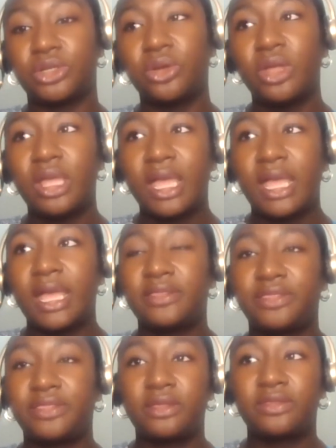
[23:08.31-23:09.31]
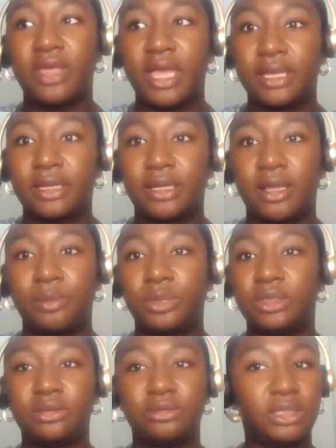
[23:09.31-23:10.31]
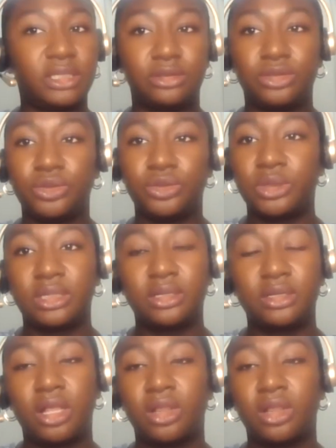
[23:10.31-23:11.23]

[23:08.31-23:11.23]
So I think that in doing